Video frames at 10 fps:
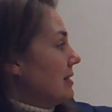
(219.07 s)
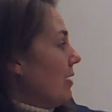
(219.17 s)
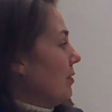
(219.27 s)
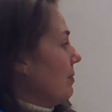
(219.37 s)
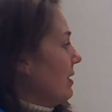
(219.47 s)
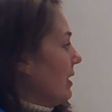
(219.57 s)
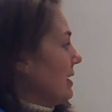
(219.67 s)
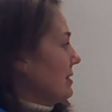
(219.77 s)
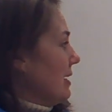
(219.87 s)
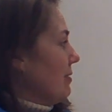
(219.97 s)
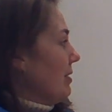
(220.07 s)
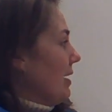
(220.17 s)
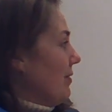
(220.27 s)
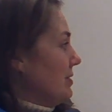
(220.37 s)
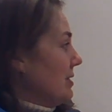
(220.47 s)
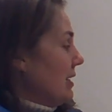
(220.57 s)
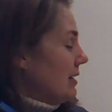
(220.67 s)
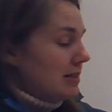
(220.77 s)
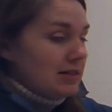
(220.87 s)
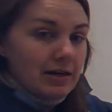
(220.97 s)
that would be like saying we have 6
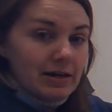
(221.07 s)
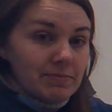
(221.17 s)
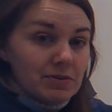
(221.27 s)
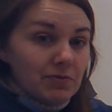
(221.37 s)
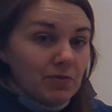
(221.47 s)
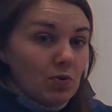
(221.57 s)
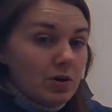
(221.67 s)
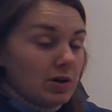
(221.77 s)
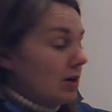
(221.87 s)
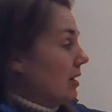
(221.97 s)
times 4,